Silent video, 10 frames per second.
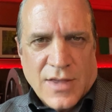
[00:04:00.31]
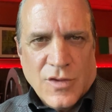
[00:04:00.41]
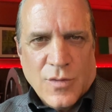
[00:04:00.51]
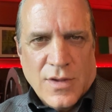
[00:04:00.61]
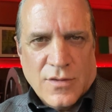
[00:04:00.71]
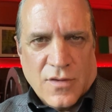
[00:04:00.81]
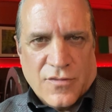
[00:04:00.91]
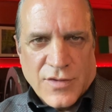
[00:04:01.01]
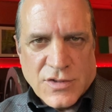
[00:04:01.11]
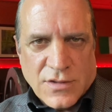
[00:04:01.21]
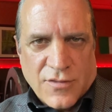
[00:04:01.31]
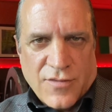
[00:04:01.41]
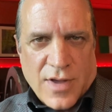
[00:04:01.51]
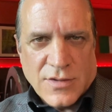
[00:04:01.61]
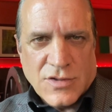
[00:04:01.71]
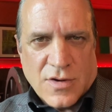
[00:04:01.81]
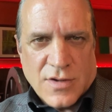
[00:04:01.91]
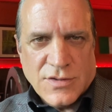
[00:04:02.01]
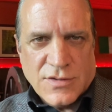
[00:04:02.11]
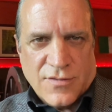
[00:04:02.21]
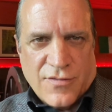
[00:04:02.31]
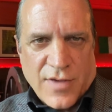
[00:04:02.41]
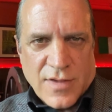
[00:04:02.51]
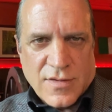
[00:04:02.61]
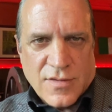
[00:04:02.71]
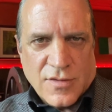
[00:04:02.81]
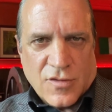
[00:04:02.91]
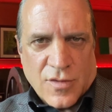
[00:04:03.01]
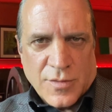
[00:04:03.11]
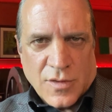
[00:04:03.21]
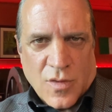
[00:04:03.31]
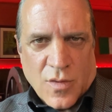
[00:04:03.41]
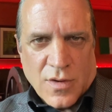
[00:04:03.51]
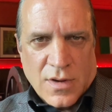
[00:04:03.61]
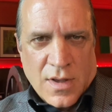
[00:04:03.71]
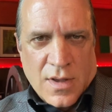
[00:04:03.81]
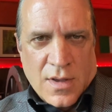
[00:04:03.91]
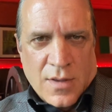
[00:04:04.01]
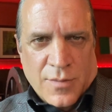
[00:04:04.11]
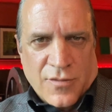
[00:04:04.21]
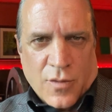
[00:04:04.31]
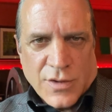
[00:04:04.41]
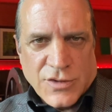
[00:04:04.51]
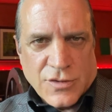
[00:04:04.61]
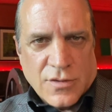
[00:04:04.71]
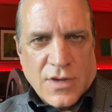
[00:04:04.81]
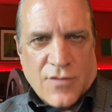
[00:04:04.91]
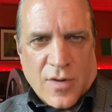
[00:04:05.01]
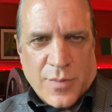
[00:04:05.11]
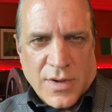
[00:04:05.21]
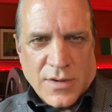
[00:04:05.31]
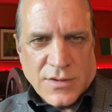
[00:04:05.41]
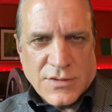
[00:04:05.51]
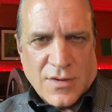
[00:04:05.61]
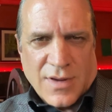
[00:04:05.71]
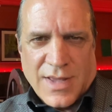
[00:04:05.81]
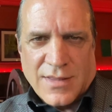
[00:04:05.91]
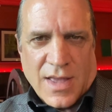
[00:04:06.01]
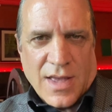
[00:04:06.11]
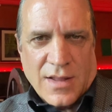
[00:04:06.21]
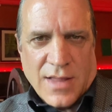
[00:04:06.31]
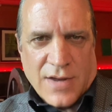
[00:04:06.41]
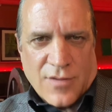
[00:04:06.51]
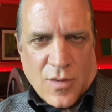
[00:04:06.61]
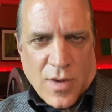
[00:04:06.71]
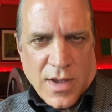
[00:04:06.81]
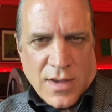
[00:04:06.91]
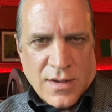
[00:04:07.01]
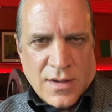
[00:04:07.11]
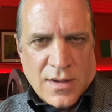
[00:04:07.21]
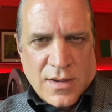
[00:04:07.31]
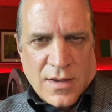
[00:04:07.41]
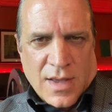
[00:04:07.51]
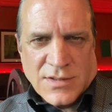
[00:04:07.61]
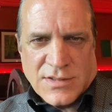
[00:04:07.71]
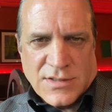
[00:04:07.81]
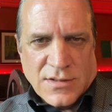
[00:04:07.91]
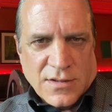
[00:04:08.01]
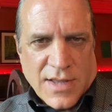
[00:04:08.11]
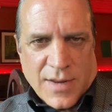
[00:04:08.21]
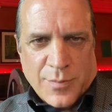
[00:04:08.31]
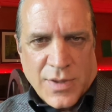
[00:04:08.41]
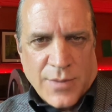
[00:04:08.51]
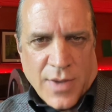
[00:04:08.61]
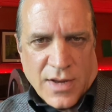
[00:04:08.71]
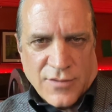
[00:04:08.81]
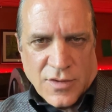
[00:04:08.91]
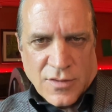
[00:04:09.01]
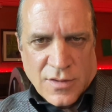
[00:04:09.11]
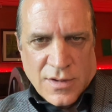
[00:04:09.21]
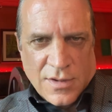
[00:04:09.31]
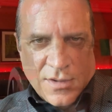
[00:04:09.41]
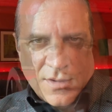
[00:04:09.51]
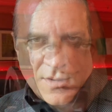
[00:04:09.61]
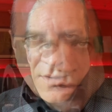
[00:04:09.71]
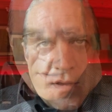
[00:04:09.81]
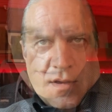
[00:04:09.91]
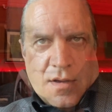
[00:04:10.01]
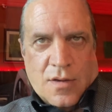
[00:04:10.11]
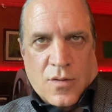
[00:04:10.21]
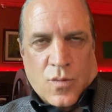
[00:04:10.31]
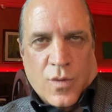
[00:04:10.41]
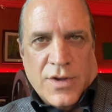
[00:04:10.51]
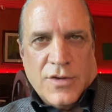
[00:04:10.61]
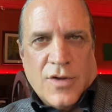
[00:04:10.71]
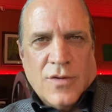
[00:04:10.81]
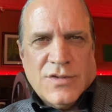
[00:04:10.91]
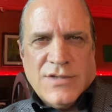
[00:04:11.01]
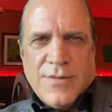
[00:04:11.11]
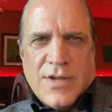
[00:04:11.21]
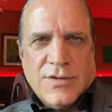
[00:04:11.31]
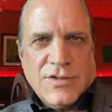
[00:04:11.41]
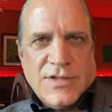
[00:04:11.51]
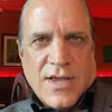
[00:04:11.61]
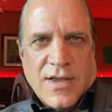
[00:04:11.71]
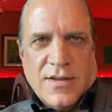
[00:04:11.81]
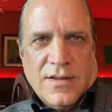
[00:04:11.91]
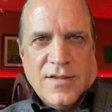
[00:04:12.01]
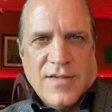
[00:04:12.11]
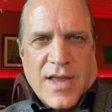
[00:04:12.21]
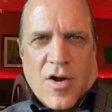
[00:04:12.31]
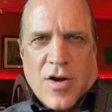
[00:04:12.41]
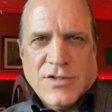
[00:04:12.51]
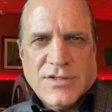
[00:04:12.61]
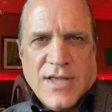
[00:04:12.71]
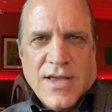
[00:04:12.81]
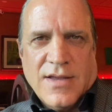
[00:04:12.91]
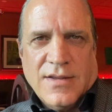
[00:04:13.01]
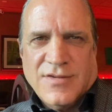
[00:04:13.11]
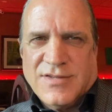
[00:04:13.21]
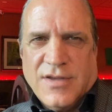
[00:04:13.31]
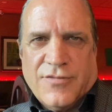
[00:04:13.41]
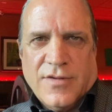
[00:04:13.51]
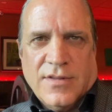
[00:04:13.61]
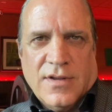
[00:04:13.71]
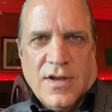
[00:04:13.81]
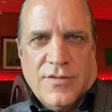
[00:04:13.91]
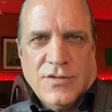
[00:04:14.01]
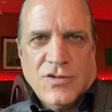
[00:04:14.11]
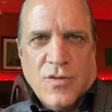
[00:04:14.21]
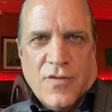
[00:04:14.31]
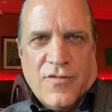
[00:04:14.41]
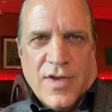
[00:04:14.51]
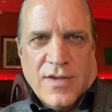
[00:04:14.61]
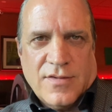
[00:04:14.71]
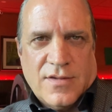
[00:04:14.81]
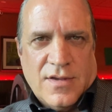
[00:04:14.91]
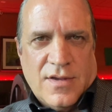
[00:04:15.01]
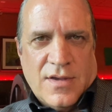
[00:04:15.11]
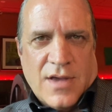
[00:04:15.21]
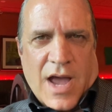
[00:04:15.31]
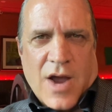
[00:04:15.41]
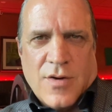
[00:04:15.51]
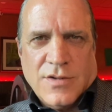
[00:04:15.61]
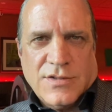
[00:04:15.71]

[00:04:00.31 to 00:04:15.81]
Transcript: you either officially file charges and face us in criminal court before a jury of our peers, or get the hell out of our way, and still not a peep out of you. What you don't seem to understand is that our stand is different than others you have faced. Ours is